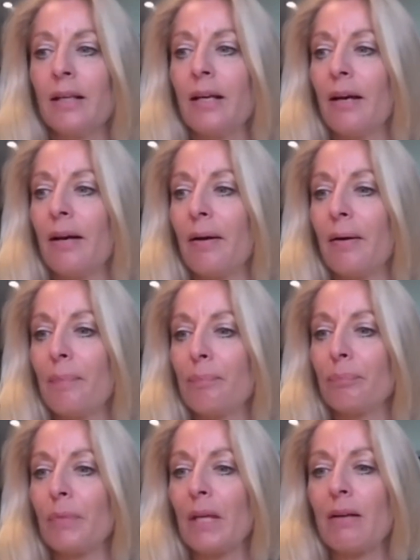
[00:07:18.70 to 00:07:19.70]

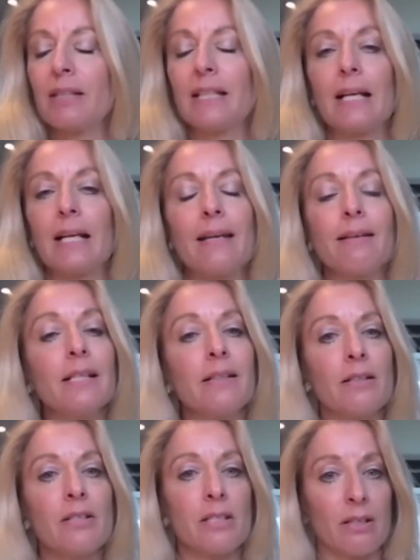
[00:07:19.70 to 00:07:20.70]
I think
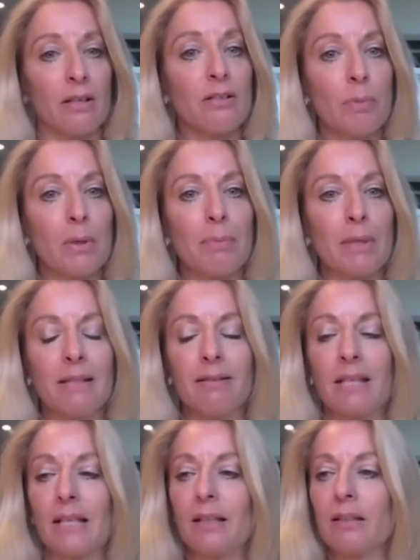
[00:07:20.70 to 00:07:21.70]
cleanliness is going to be a big
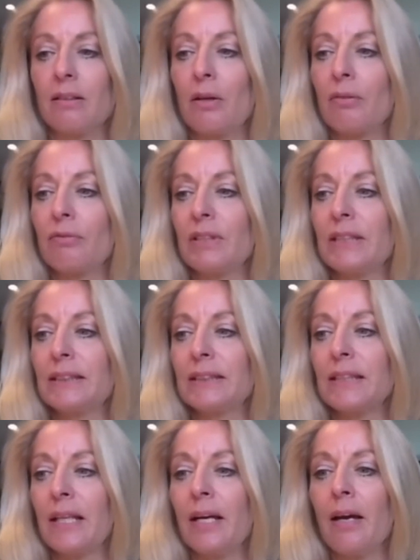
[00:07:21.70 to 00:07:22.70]
thing in the office.
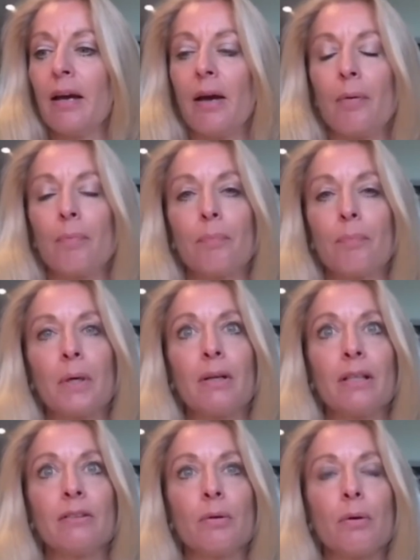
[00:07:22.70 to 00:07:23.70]
But
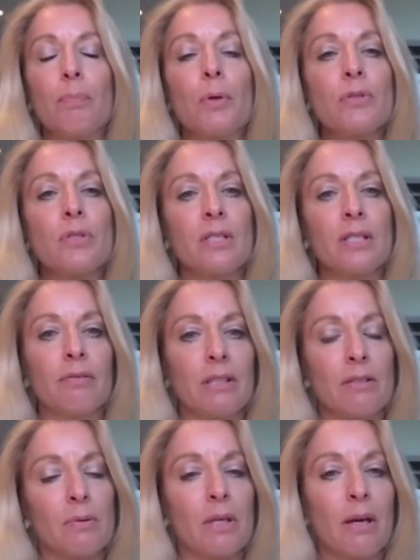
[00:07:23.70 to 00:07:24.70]
a positive
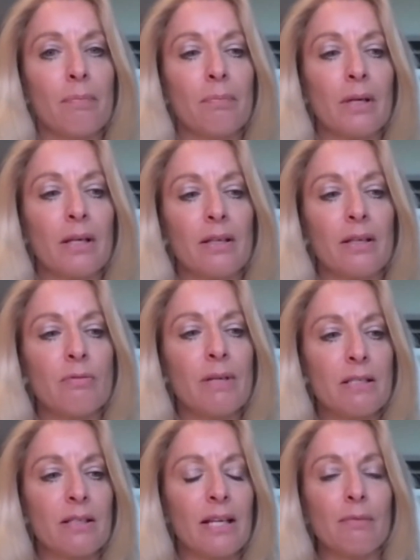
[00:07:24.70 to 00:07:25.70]
is, as
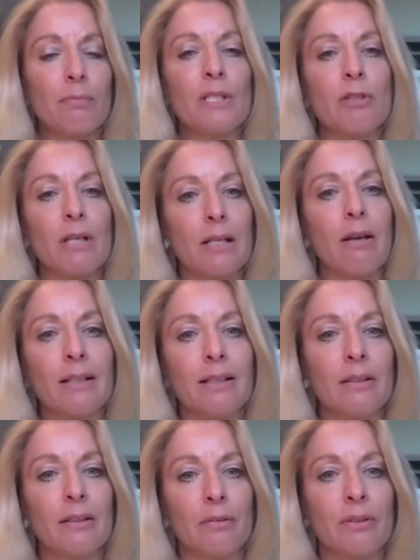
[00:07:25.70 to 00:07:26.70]
Resonate, we tread
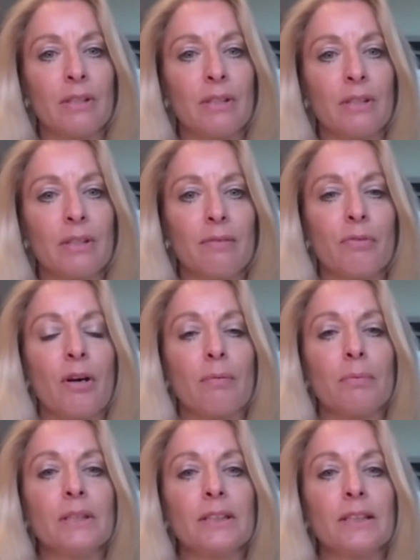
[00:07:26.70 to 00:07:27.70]
lightly on the
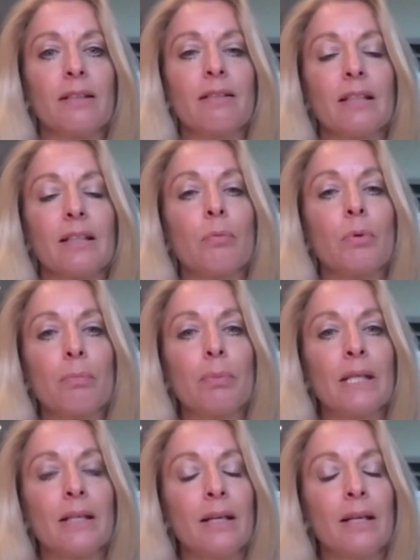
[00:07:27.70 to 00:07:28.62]
environment, and I think there will be